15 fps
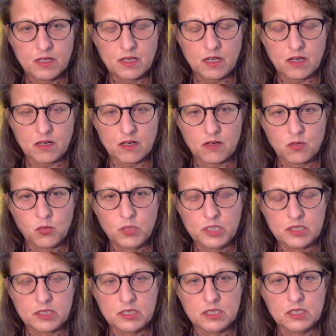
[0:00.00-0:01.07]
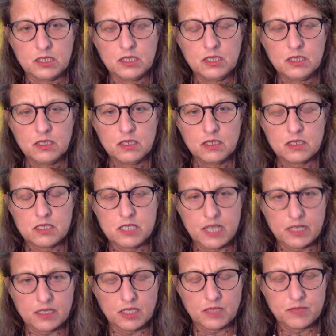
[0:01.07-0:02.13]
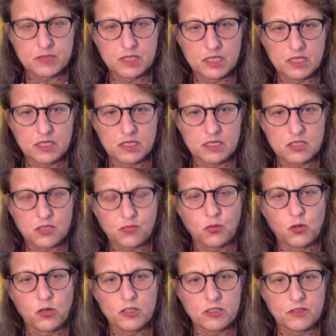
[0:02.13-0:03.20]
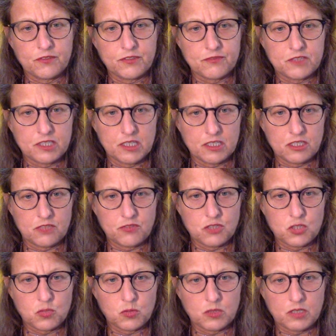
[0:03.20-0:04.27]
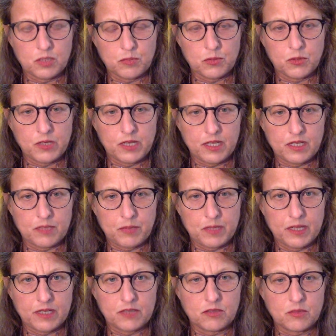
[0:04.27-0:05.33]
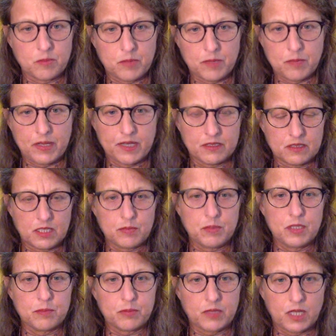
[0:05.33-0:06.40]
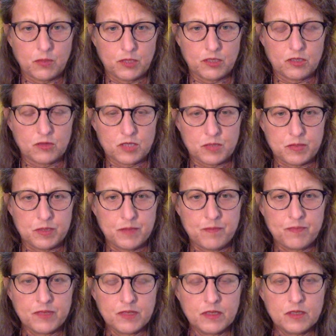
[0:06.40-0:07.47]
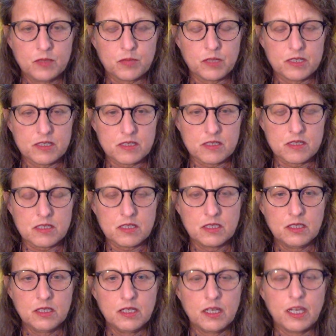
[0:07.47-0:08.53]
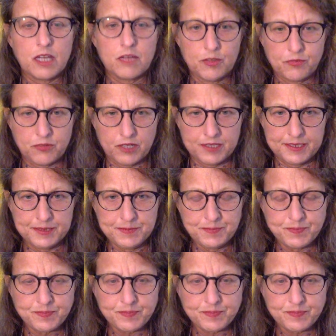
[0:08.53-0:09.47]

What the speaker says: Our weekly data update is 450 individual lumber and panel, by panel I mean plywood and OSB, prices every Friday.